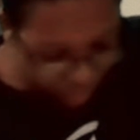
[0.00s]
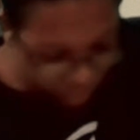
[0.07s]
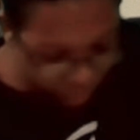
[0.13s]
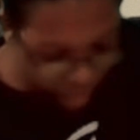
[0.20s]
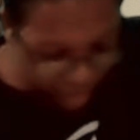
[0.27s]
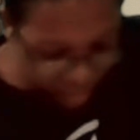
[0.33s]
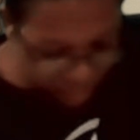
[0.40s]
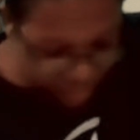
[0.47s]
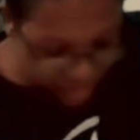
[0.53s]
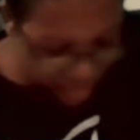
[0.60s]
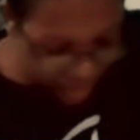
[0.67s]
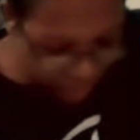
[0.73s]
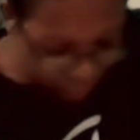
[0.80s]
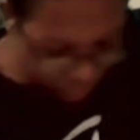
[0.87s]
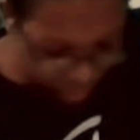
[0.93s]
Grimes
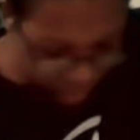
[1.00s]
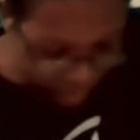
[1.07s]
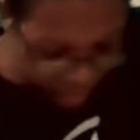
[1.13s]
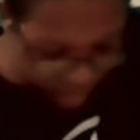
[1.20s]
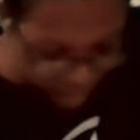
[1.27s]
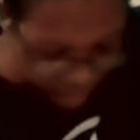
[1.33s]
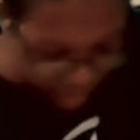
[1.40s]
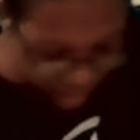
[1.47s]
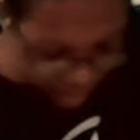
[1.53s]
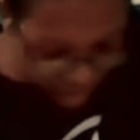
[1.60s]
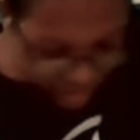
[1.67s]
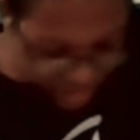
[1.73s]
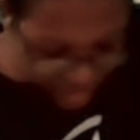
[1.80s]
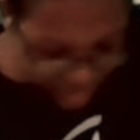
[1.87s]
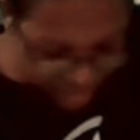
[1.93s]
Everett.
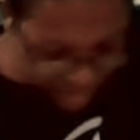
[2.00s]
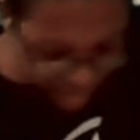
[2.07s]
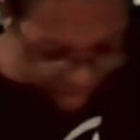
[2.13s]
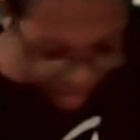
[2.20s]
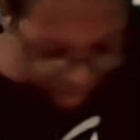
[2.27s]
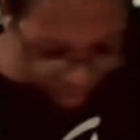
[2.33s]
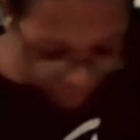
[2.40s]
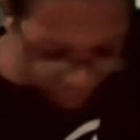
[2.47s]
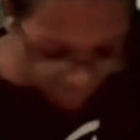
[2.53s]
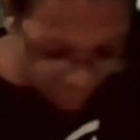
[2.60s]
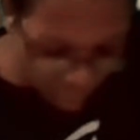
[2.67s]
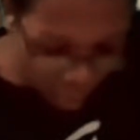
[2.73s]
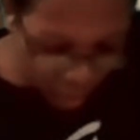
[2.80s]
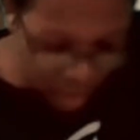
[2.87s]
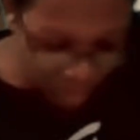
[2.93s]
Not a
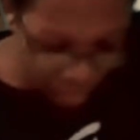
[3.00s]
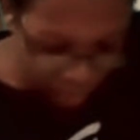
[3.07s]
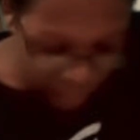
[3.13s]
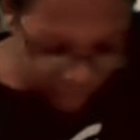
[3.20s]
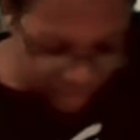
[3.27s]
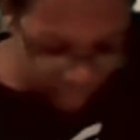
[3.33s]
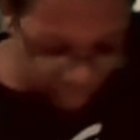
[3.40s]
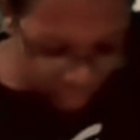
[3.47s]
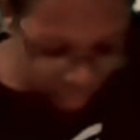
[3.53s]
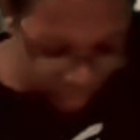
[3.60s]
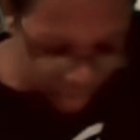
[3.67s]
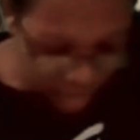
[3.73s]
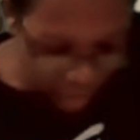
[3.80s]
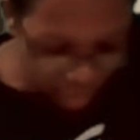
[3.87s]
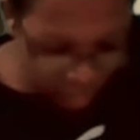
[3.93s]
white person
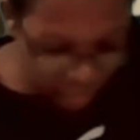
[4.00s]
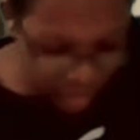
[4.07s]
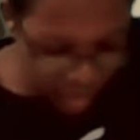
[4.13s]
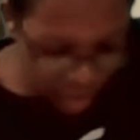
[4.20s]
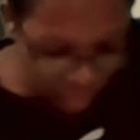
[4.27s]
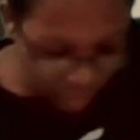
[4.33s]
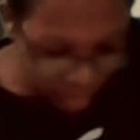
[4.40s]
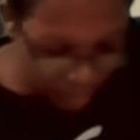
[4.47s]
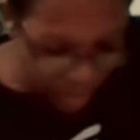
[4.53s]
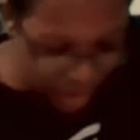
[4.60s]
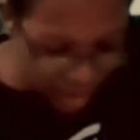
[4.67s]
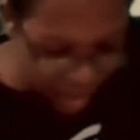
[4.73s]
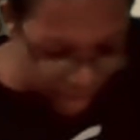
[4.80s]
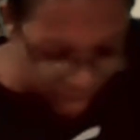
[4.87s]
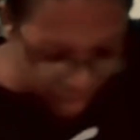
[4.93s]
will go near him,
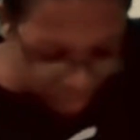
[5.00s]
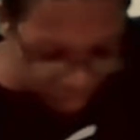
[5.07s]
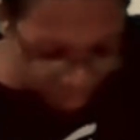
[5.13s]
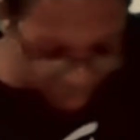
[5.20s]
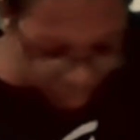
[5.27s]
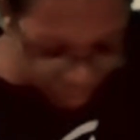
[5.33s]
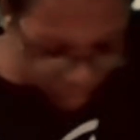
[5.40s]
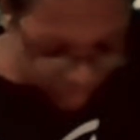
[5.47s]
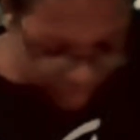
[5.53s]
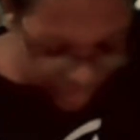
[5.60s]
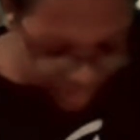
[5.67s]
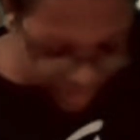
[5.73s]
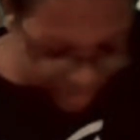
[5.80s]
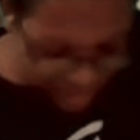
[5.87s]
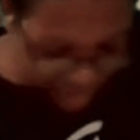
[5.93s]

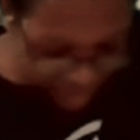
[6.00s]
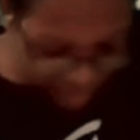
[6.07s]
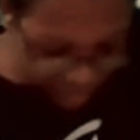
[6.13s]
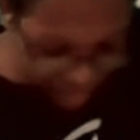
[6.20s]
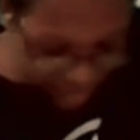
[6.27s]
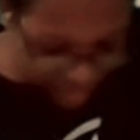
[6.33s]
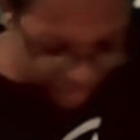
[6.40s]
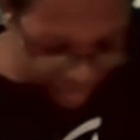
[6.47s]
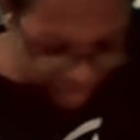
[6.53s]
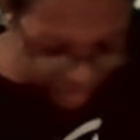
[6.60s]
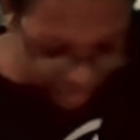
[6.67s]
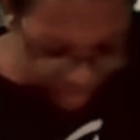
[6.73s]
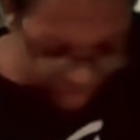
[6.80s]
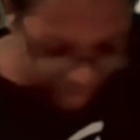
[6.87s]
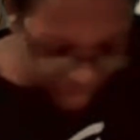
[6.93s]
but saintly
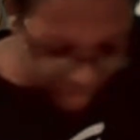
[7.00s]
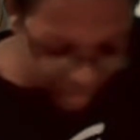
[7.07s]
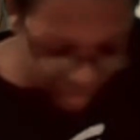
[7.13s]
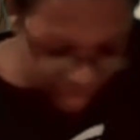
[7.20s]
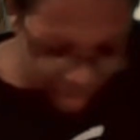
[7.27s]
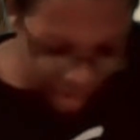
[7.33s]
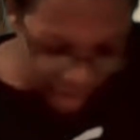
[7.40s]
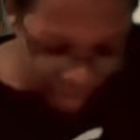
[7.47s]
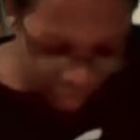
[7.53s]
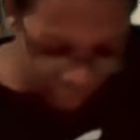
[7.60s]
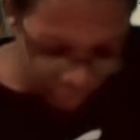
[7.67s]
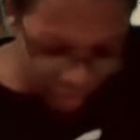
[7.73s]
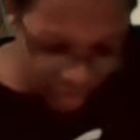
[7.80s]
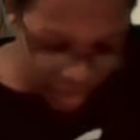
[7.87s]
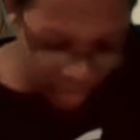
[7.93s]
J.
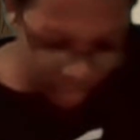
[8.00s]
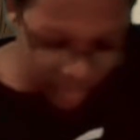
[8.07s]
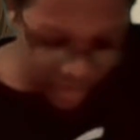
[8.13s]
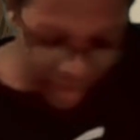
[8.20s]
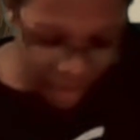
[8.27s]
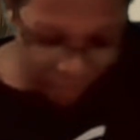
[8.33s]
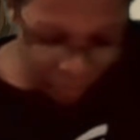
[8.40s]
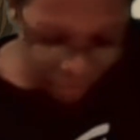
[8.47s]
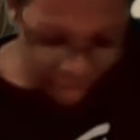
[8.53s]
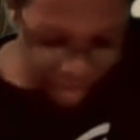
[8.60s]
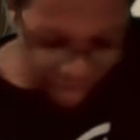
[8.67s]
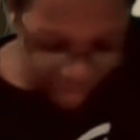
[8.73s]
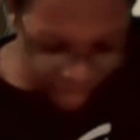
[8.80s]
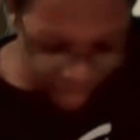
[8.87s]
Grimes Everett.